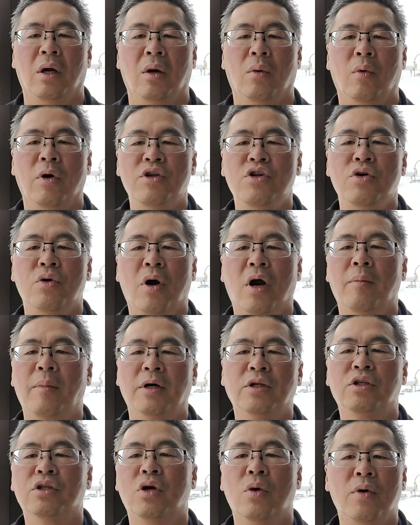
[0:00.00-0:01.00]
When you are
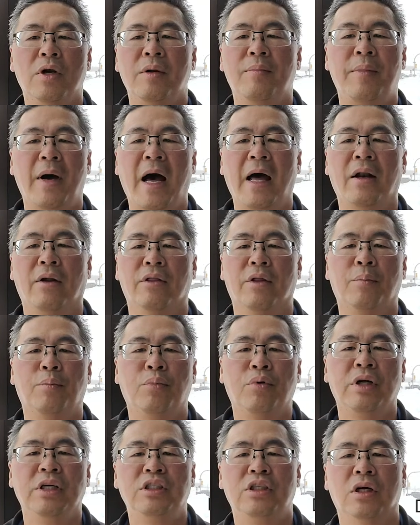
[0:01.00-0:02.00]
about to go into battle, the
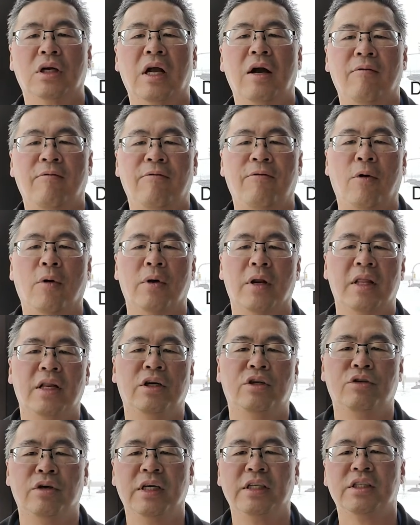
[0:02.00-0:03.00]
priest shall come forward and
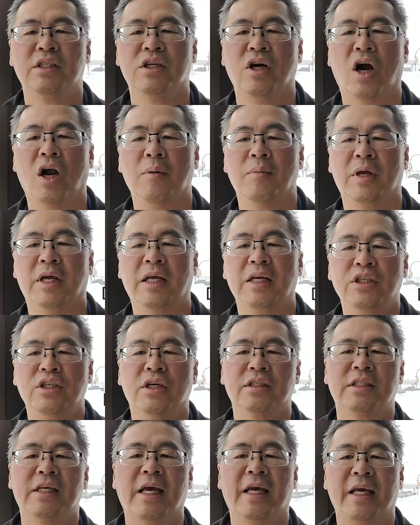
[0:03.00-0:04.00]
address the army. He
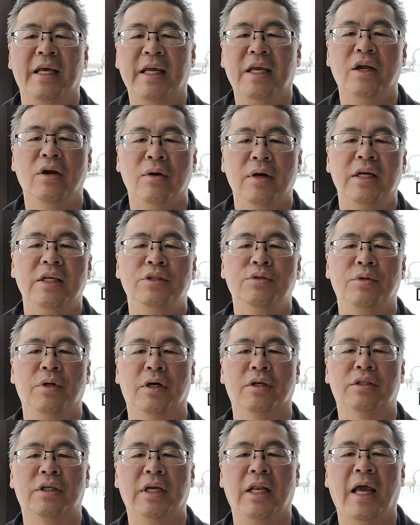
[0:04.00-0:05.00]
shall say, 'Hear
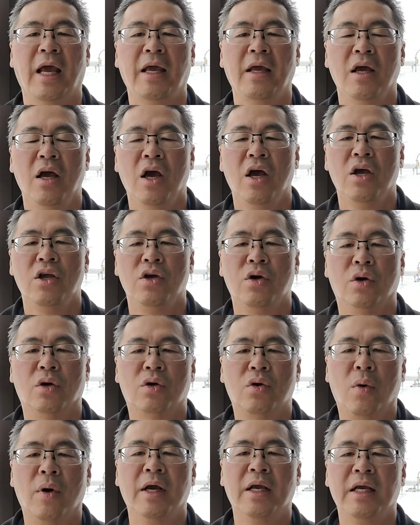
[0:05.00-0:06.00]
Israel, today you're
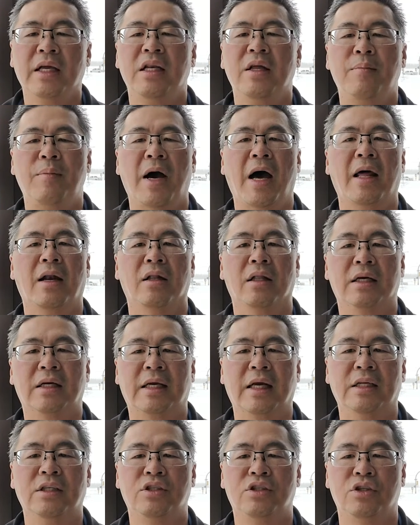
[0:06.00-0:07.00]
going into battle
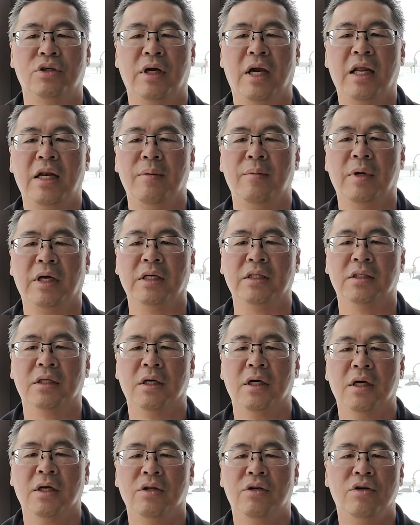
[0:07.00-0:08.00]
against your enemies.
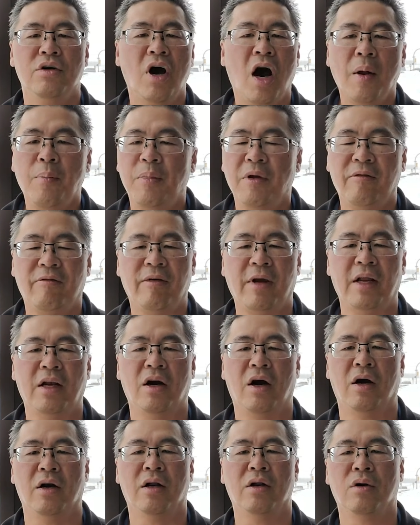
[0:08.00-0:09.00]
Do not be
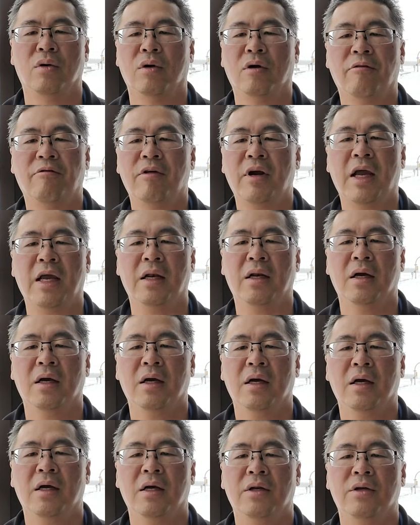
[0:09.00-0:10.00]
faint-hearted or afraid.
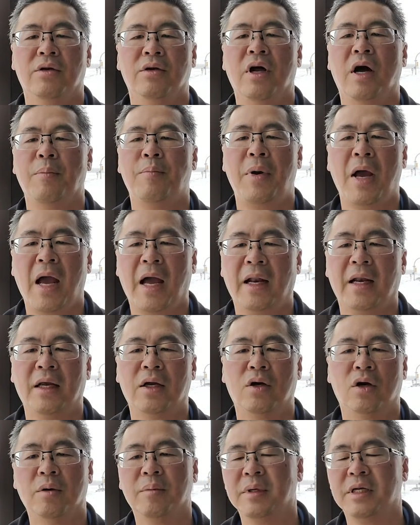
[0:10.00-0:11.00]
Do not
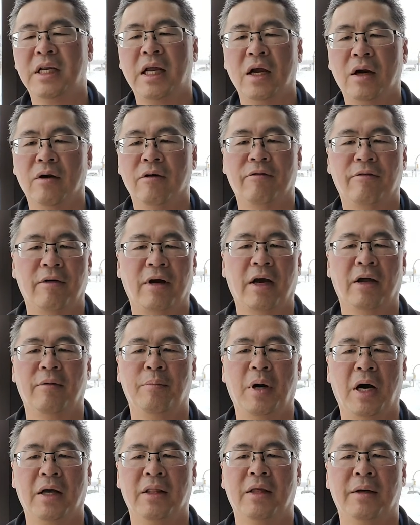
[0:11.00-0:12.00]
panic or be
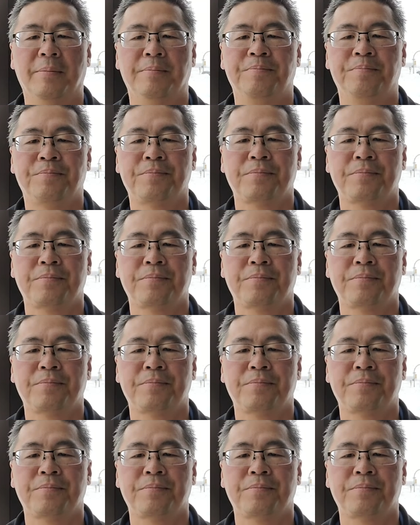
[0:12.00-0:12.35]
terrified by them.